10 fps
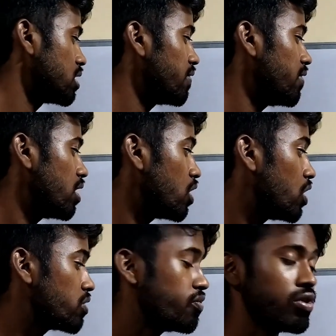They will
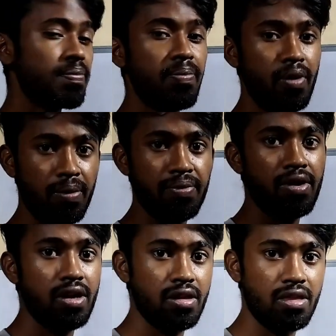not work
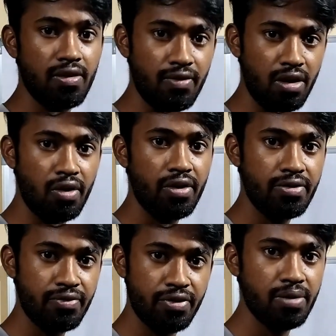properly. They will
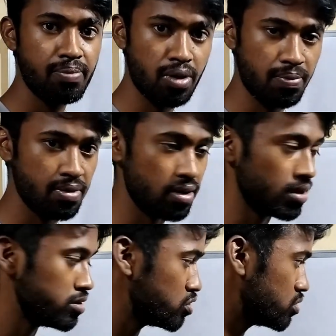not work
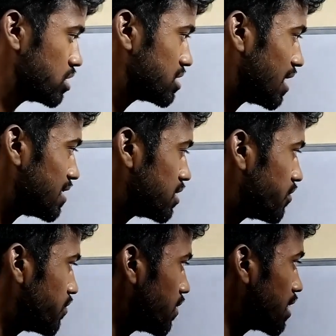properly. So these are
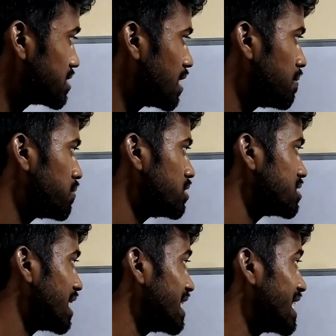the few
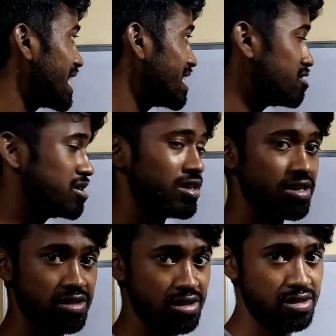examples in negative
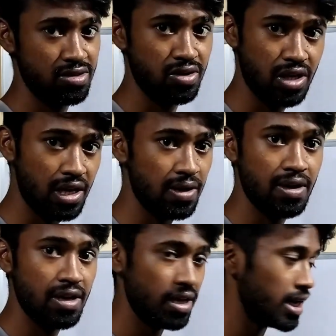sentences.
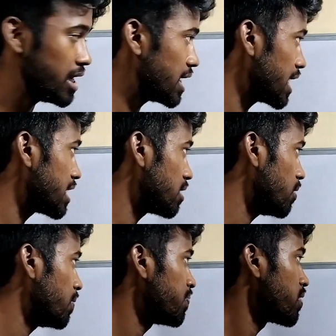Okay, in
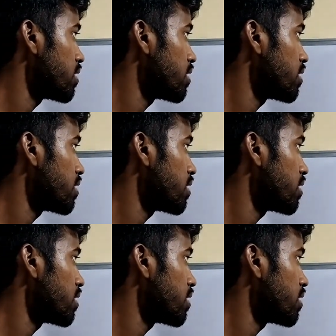negative.